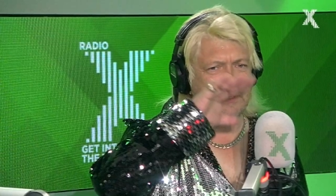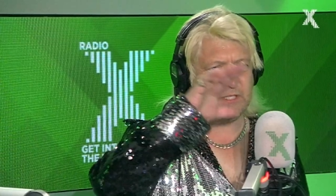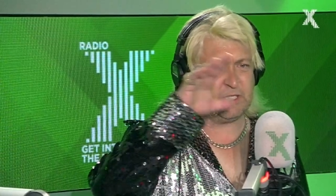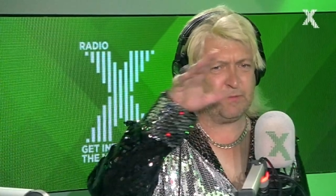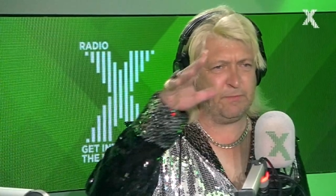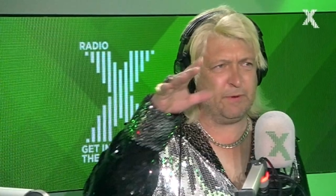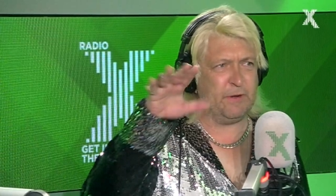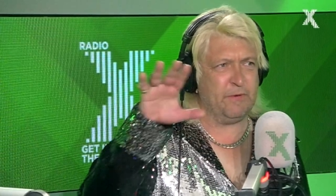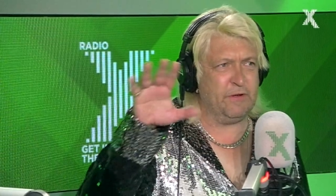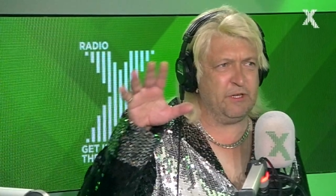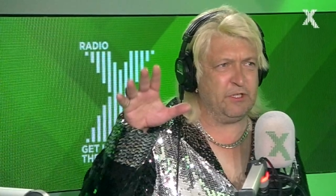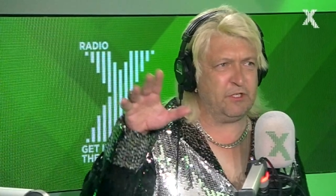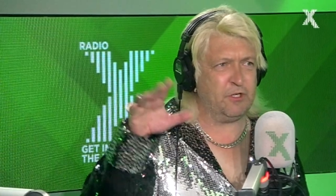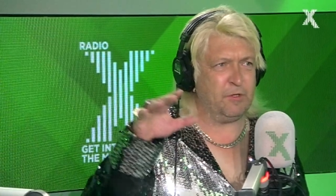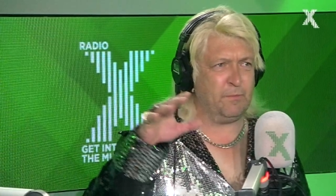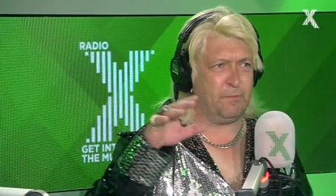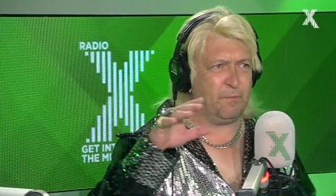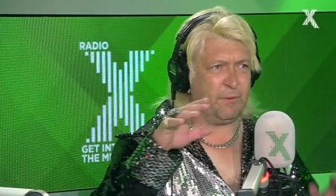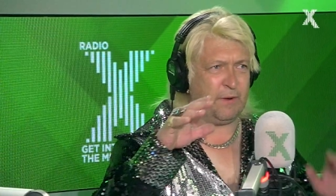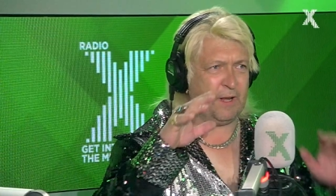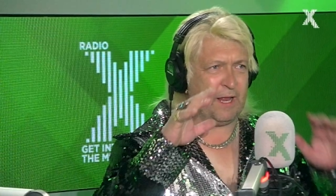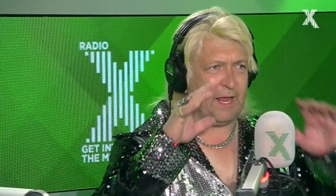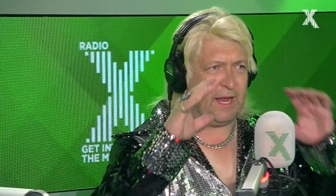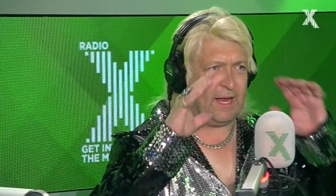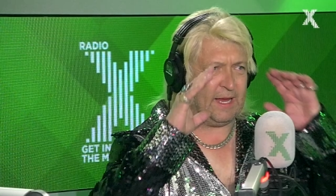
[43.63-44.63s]
up a spiritual
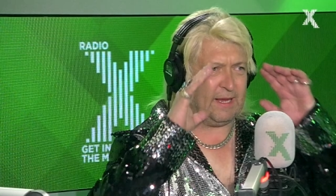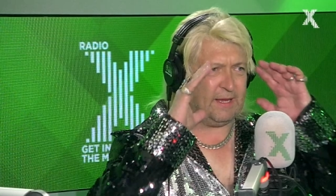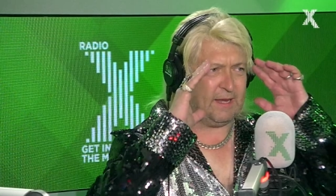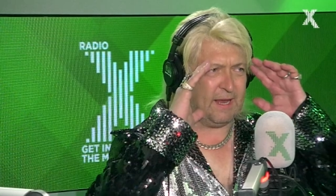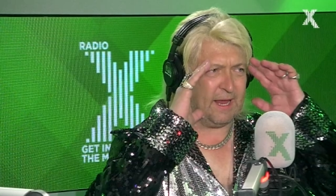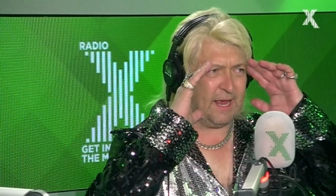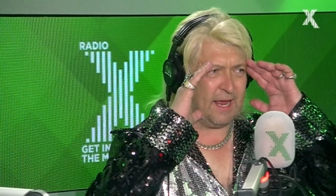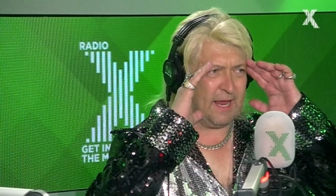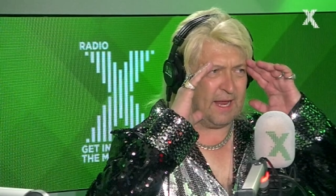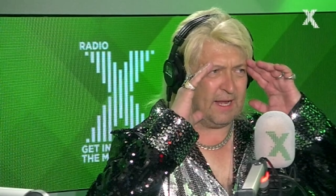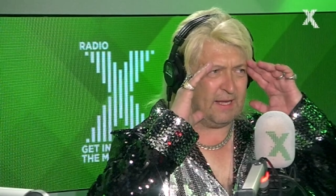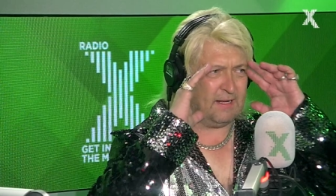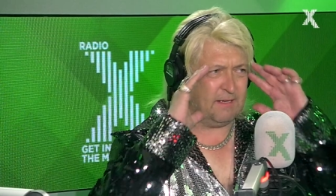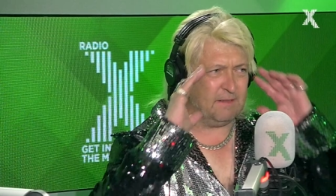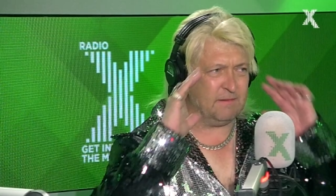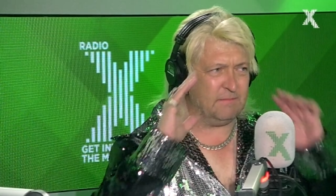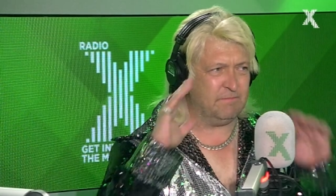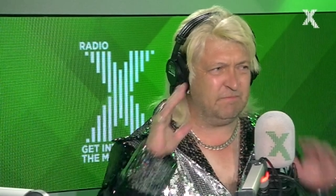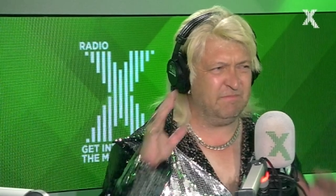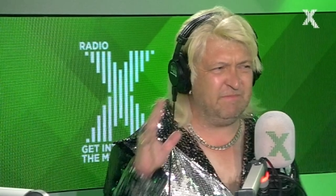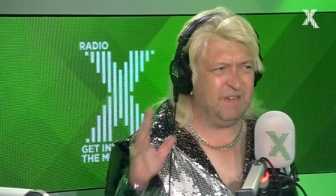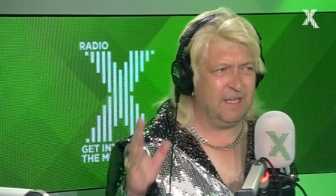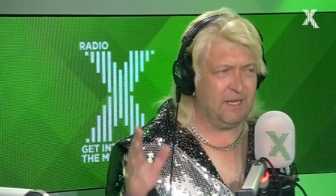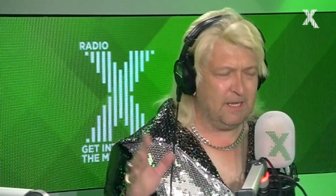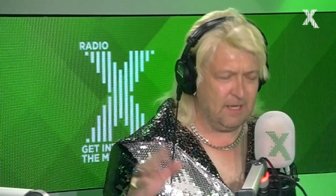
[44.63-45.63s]
plane and
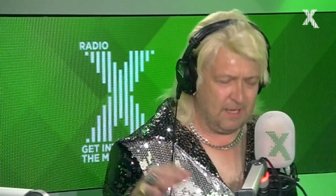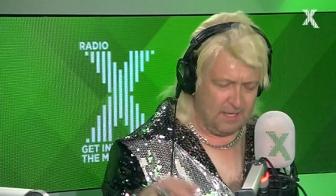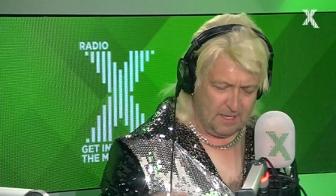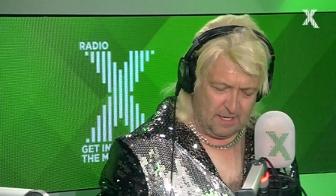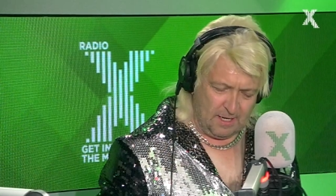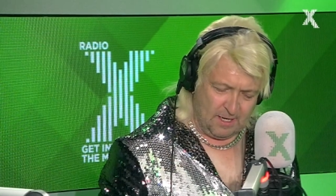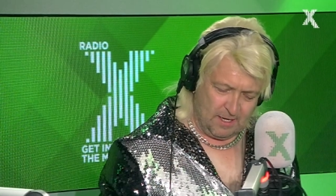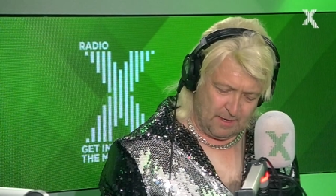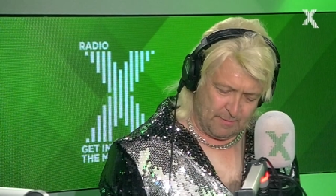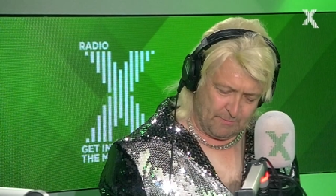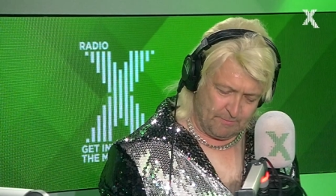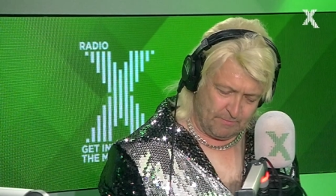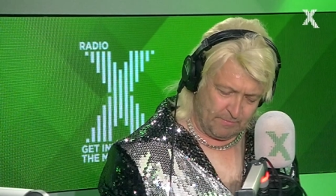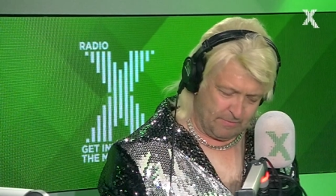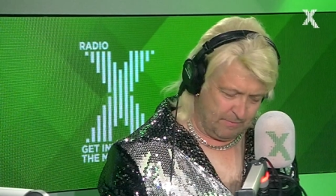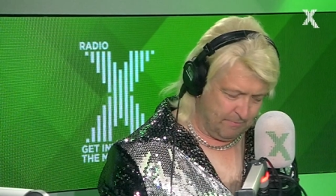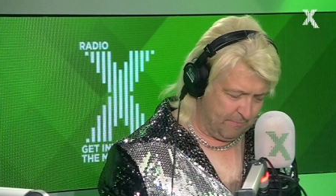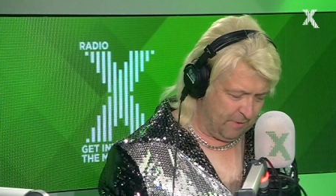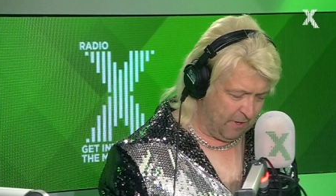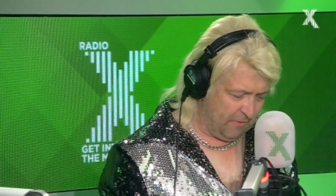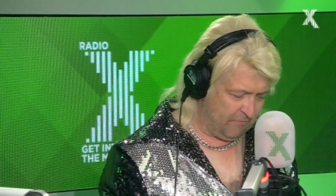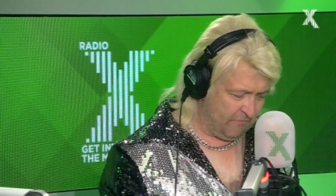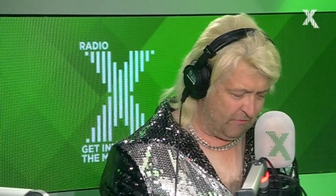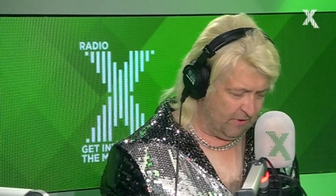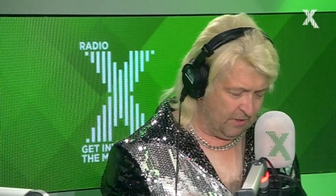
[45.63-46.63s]

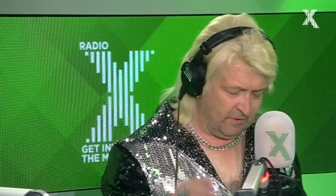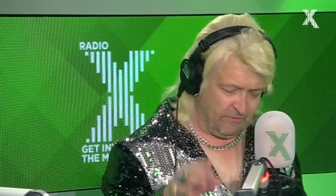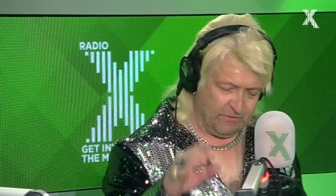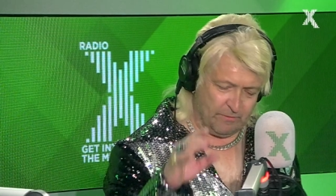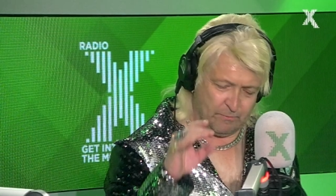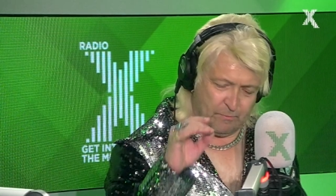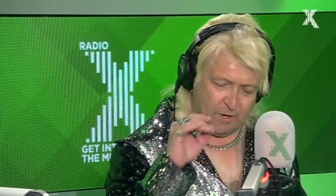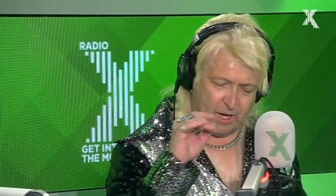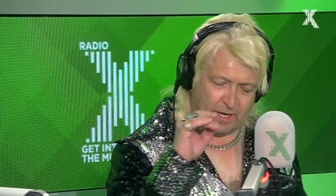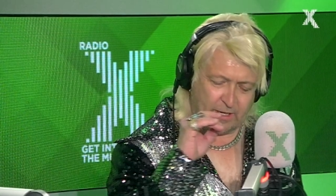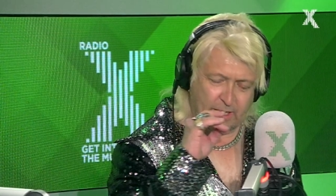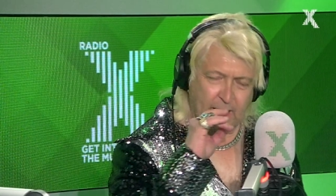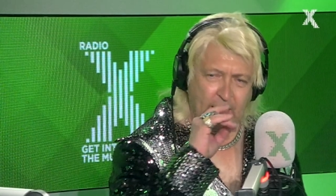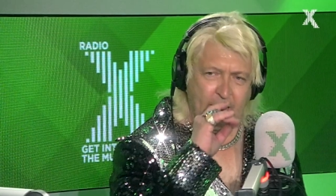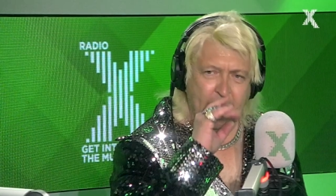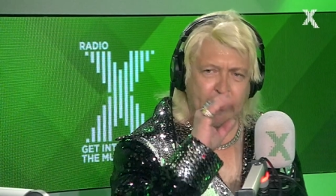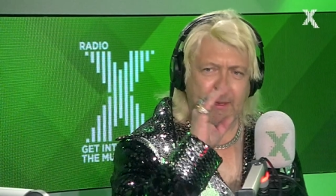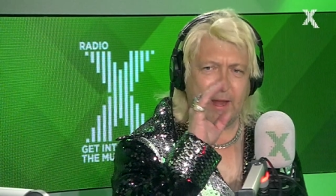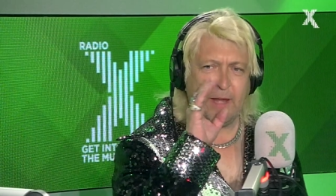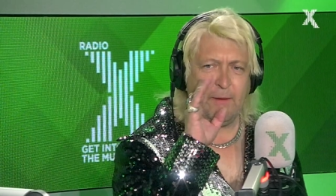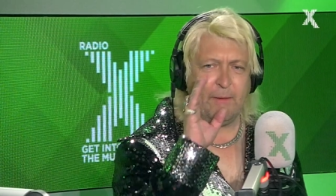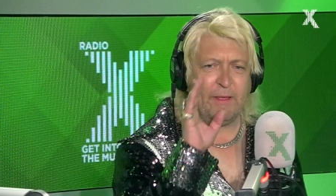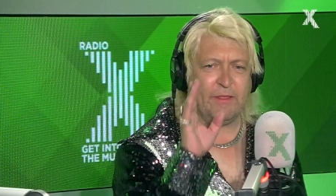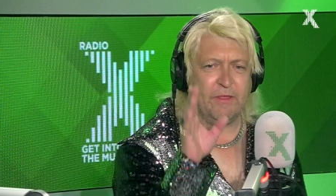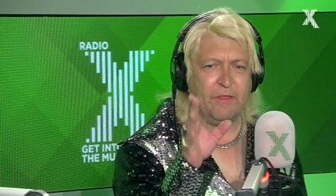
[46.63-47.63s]
Bovril from.
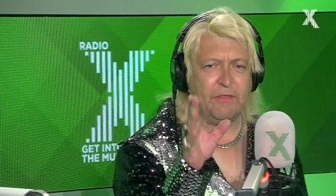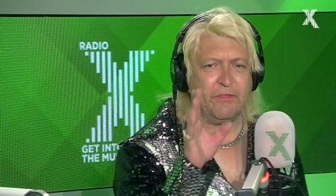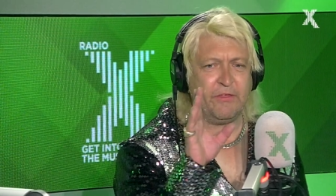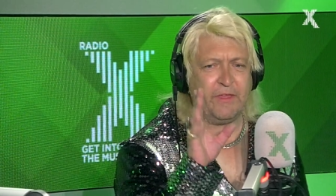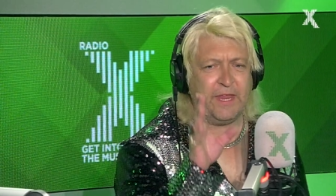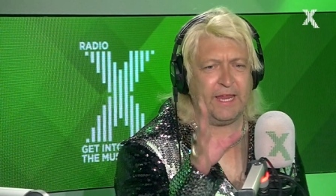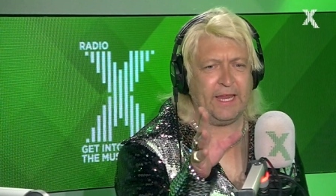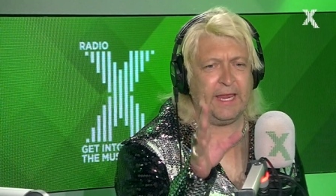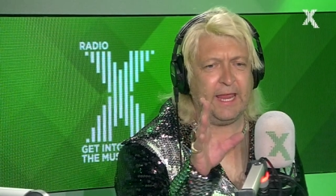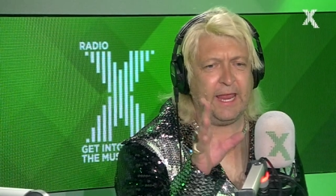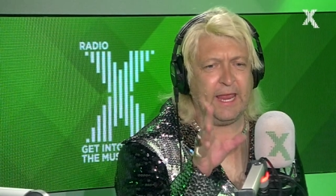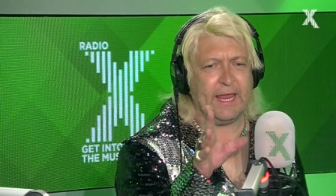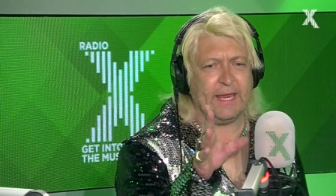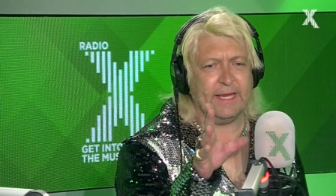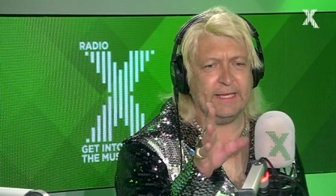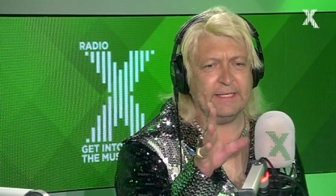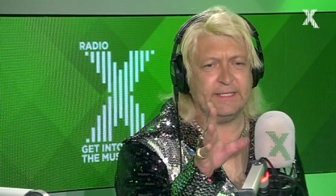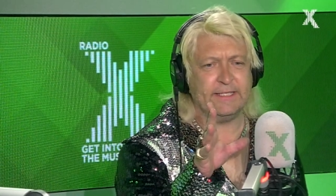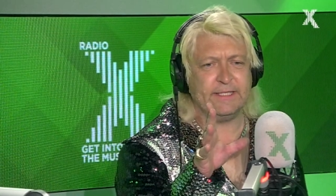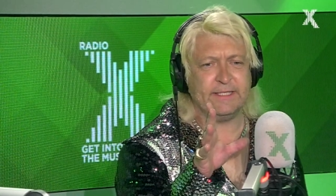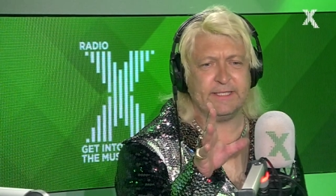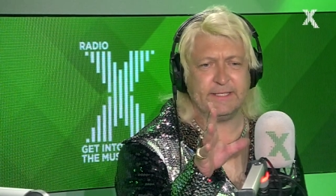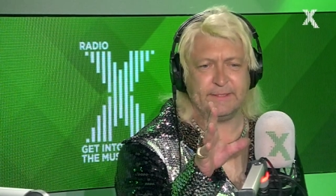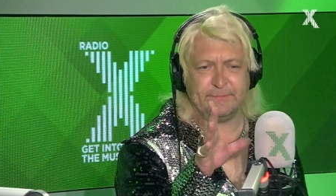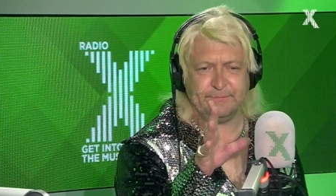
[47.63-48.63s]
Anyway, the thing
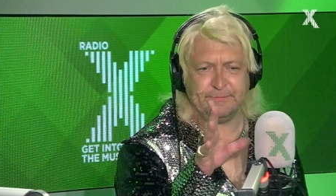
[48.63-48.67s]
is.